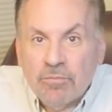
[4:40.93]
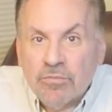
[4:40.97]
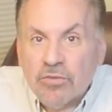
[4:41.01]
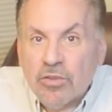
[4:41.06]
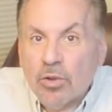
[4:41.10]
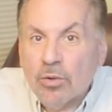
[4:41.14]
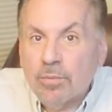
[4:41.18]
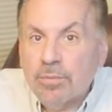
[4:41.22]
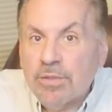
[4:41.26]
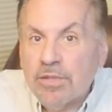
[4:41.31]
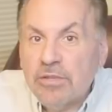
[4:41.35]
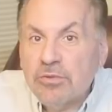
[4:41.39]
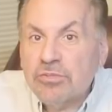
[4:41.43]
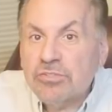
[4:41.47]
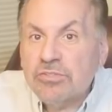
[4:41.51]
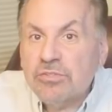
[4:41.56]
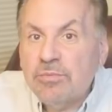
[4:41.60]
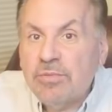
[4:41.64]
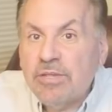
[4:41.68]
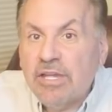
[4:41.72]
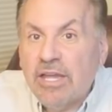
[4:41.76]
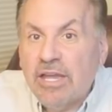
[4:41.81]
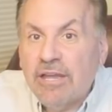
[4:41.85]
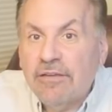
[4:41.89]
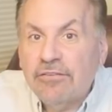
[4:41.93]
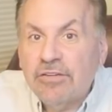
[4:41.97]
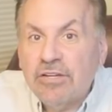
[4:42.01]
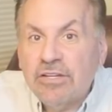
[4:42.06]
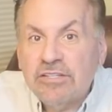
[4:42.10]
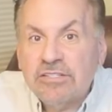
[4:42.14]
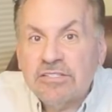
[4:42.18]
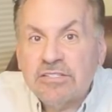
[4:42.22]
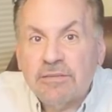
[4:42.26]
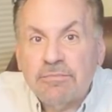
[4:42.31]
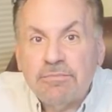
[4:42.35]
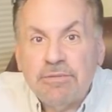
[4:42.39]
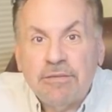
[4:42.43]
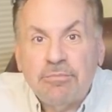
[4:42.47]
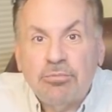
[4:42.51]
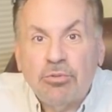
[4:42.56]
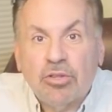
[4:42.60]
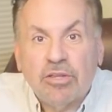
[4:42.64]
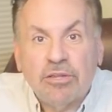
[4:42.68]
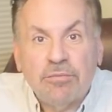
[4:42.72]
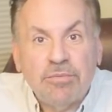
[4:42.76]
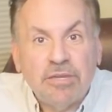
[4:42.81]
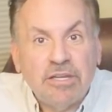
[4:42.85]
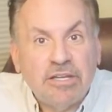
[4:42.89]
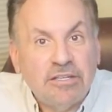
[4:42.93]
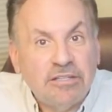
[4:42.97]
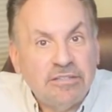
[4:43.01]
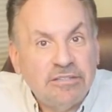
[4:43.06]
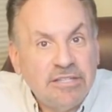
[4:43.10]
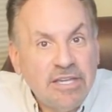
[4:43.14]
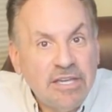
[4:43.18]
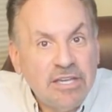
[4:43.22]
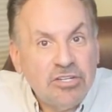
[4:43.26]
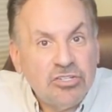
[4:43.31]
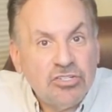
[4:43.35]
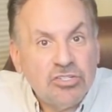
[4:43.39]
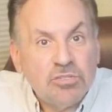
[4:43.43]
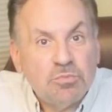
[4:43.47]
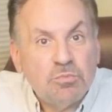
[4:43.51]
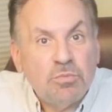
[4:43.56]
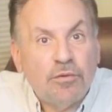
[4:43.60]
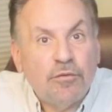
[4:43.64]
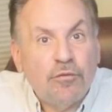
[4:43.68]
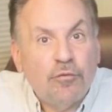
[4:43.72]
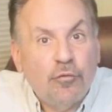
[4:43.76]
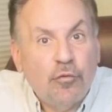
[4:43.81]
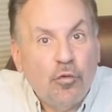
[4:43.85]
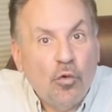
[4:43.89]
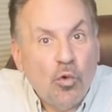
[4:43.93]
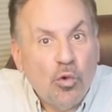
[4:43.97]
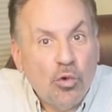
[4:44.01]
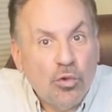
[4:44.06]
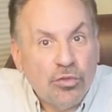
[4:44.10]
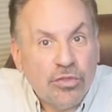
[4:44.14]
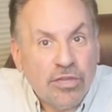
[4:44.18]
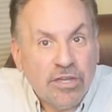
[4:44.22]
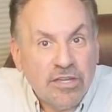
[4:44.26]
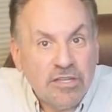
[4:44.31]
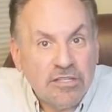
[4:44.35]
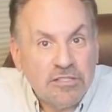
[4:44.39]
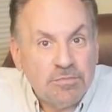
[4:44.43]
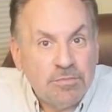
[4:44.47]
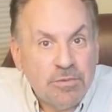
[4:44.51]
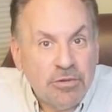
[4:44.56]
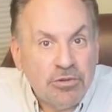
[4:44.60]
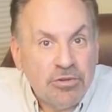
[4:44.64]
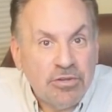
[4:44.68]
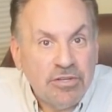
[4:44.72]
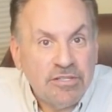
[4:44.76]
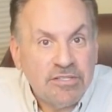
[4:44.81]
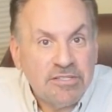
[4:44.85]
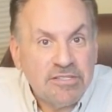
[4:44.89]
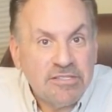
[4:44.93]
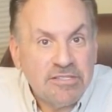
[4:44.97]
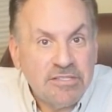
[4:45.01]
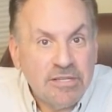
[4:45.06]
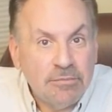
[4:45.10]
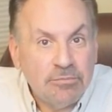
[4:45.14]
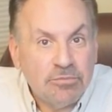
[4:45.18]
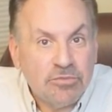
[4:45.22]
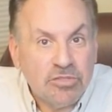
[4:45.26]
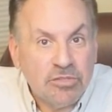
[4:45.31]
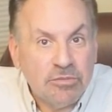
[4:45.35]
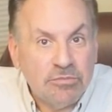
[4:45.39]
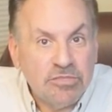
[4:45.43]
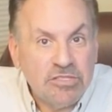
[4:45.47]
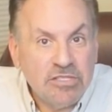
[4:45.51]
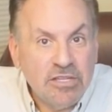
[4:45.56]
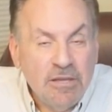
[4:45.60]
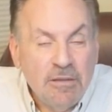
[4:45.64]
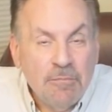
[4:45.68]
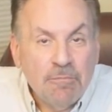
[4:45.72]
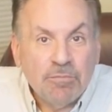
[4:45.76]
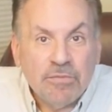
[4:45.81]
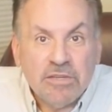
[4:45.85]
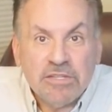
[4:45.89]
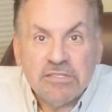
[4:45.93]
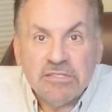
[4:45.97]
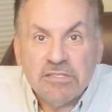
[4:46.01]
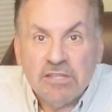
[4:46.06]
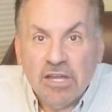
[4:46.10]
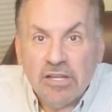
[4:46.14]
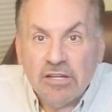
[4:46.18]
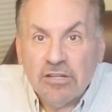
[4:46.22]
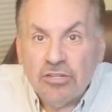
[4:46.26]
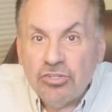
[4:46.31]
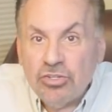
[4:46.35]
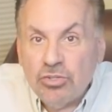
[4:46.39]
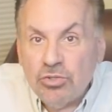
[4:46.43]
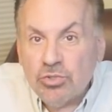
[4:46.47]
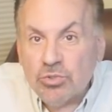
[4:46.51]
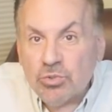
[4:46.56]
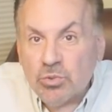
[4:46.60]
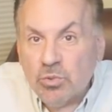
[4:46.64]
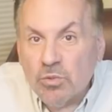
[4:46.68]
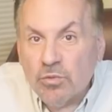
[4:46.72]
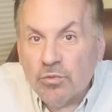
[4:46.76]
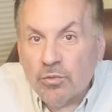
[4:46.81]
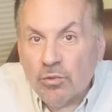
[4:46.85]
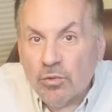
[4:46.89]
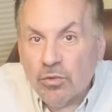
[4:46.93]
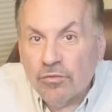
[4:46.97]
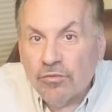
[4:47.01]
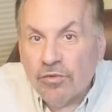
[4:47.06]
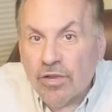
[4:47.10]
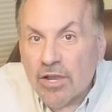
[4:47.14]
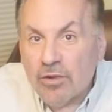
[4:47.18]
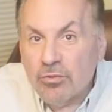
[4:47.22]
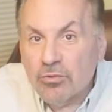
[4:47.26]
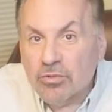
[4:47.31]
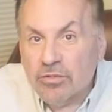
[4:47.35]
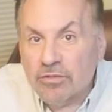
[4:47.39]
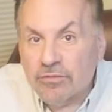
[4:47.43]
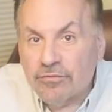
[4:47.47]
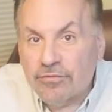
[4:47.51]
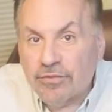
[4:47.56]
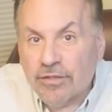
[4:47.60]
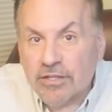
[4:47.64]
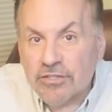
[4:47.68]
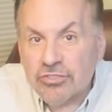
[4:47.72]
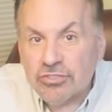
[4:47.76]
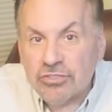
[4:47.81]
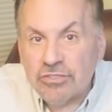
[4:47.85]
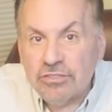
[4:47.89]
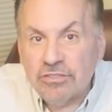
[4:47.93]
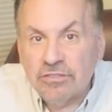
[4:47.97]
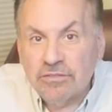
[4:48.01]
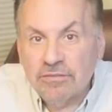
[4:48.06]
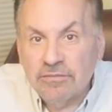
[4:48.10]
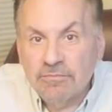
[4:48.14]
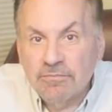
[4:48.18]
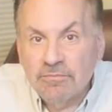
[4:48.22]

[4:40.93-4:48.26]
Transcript: There appears to be evidence that people can be contagious before they experience symptoms. That's not unusual for a viral infection.